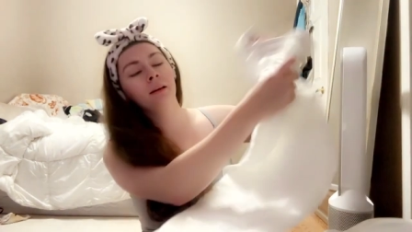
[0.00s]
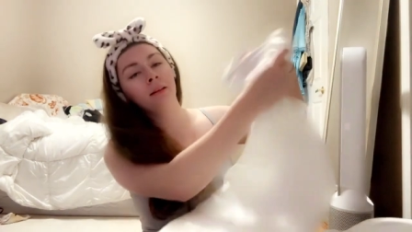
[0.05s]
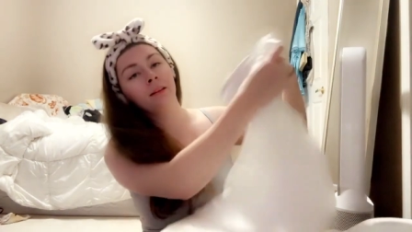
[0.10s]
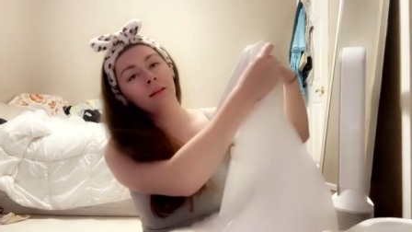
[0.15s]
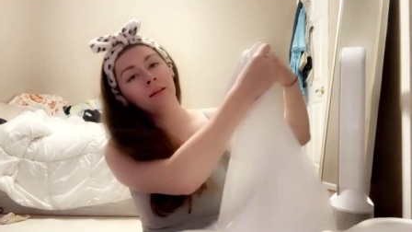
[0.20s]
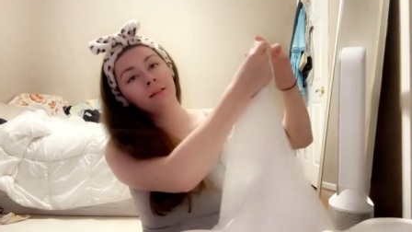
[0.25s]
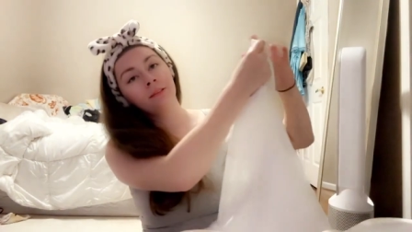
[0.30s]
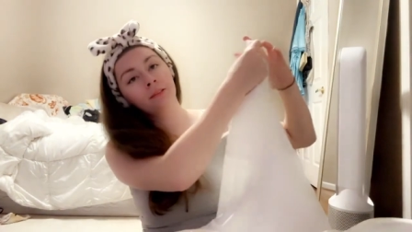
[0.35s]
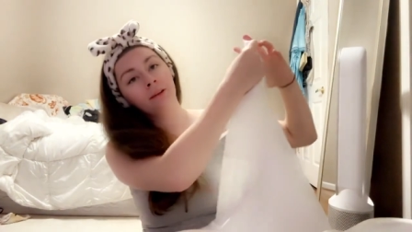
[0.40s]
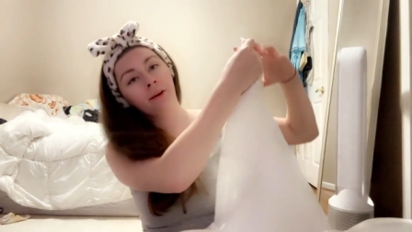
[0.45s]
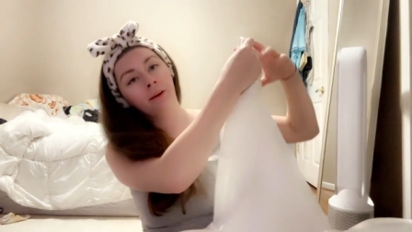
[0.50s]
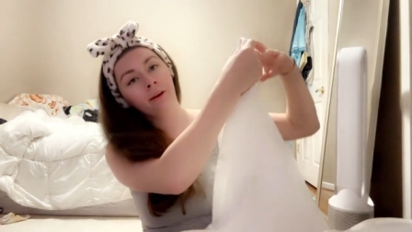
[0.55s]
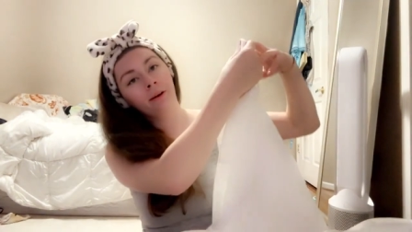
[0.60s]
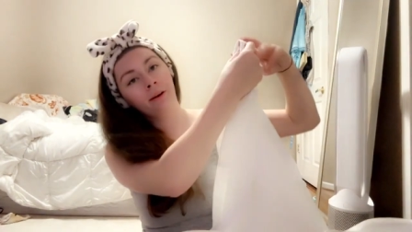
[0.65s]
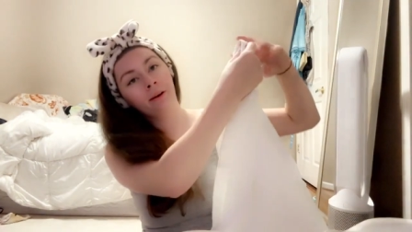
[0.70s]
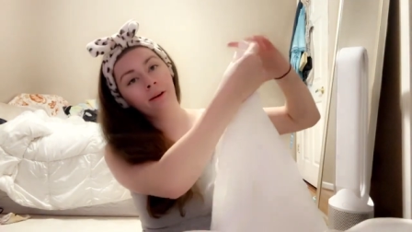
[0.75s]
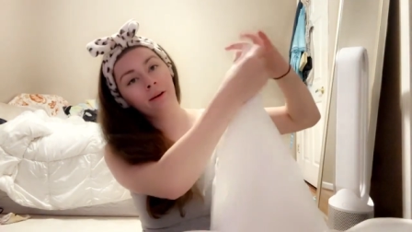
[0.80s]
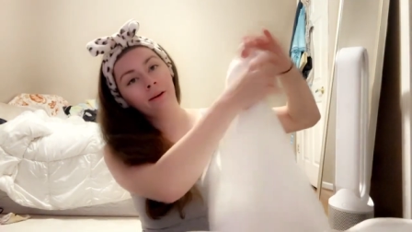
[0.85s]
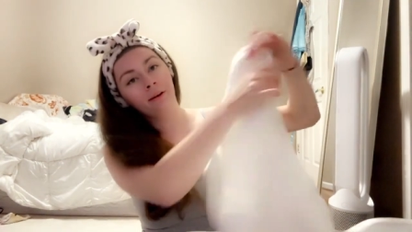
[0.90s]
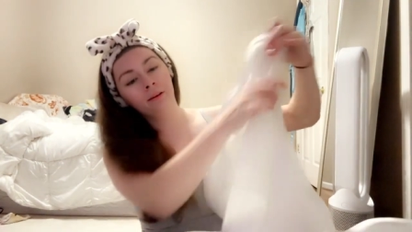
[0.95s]
These
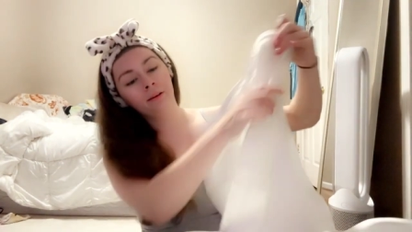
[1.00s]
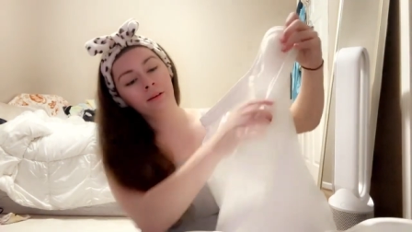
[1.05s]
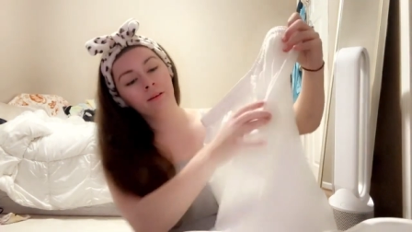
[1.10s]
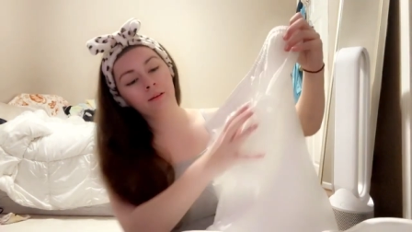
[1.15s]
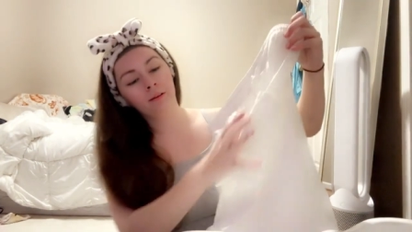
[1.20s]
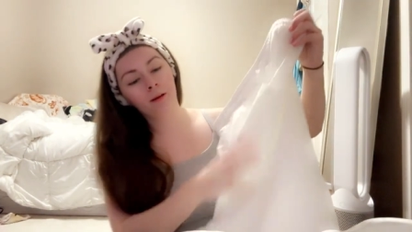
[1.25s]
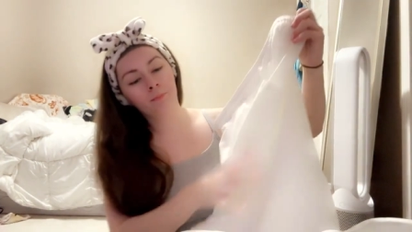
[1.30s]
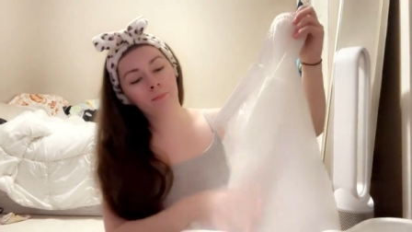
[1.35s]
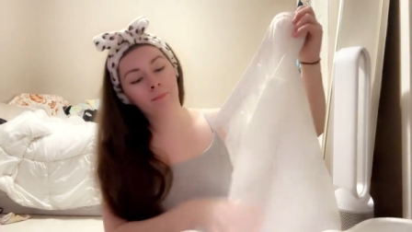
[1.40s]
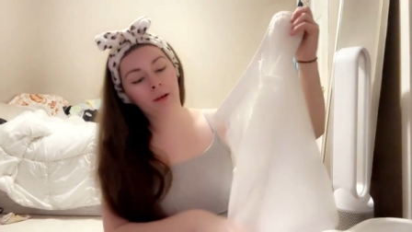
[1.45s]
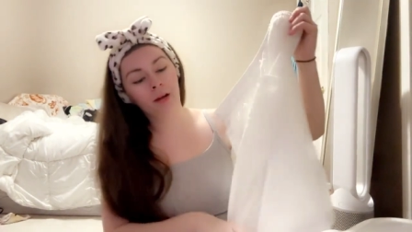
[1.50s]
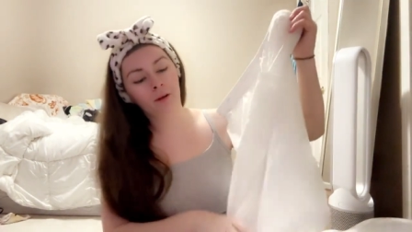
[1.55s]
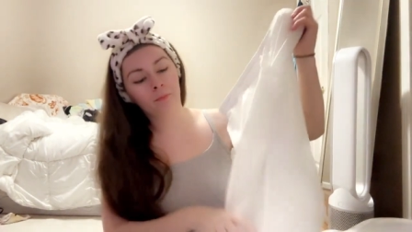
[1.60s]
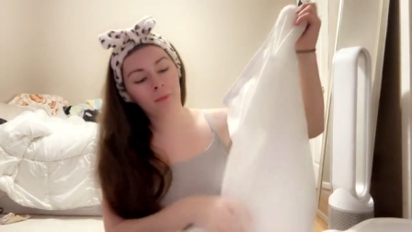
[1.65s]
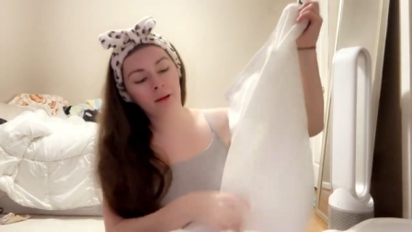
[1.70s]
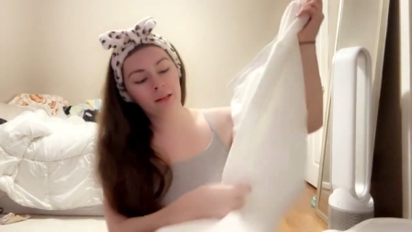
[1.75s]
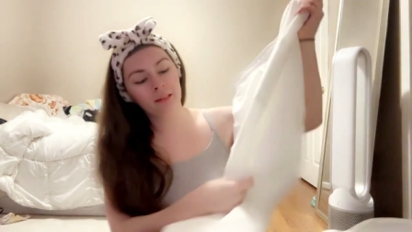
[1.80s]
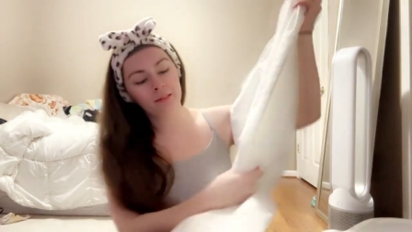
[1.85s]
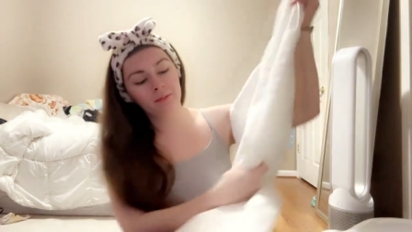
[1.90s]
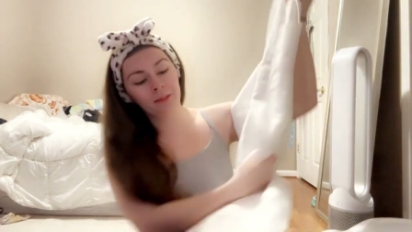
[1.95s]
are a pair of
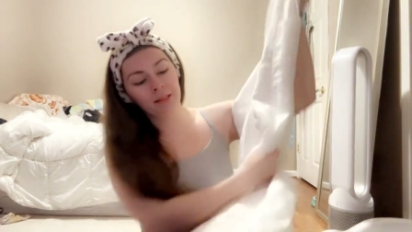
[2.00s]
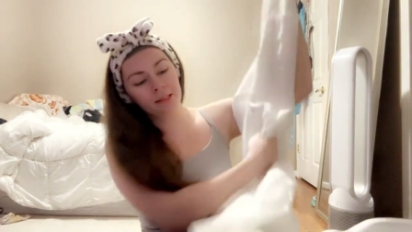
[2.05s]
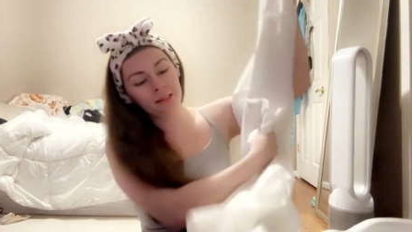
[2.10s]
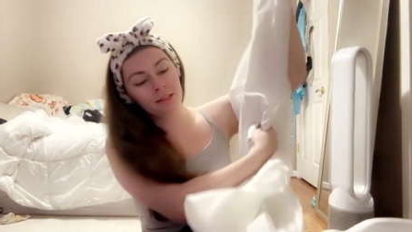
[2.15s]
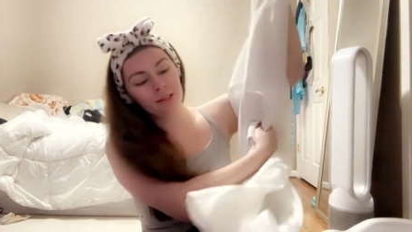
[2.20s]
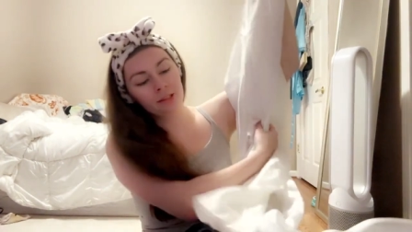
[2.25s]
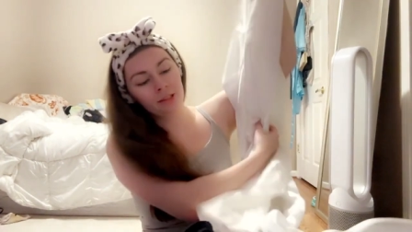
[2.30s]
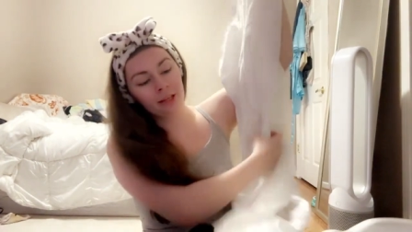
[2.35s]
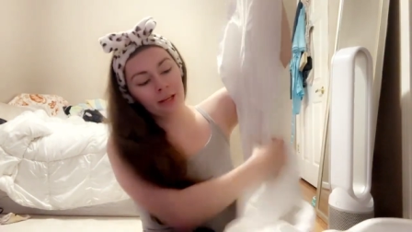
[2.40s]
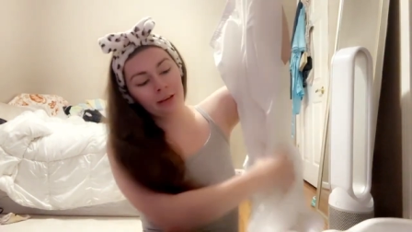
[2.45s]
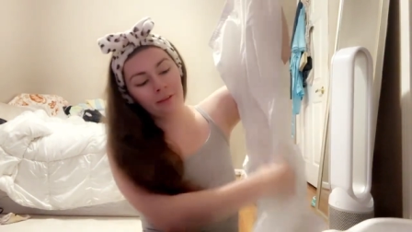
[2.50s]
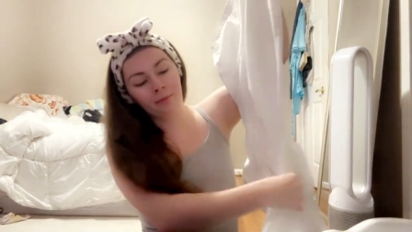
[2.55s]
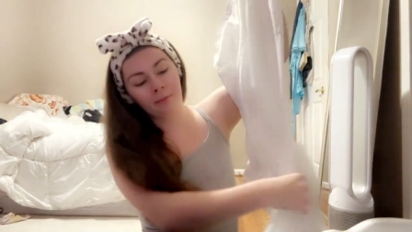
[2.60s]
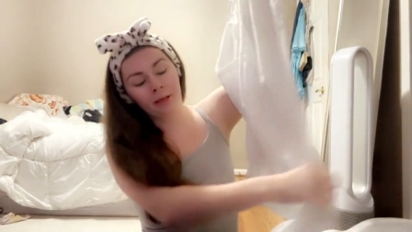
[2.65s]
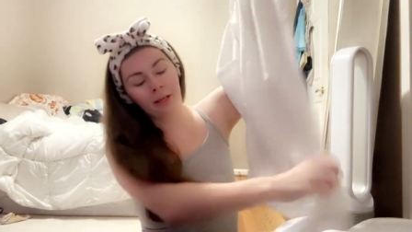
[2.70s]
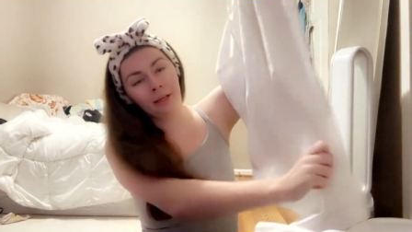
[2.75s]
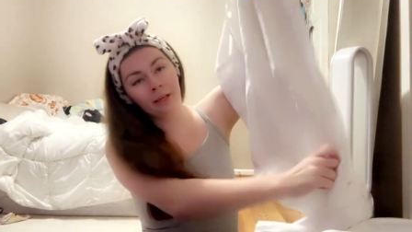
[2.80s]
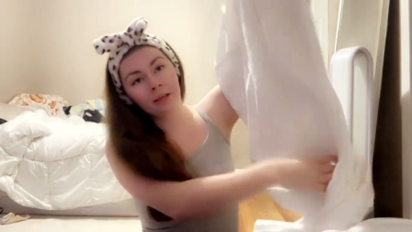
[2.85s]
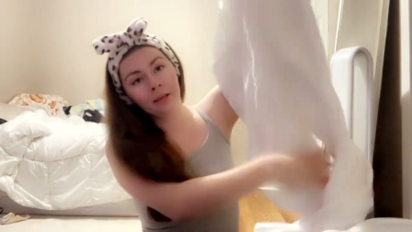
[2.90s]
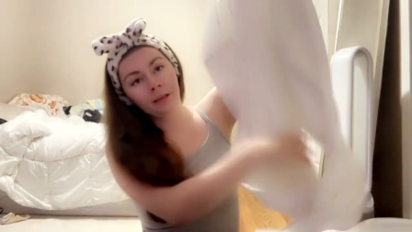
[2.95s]
pants my sister gave
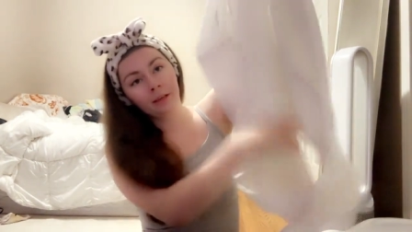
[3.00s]
me,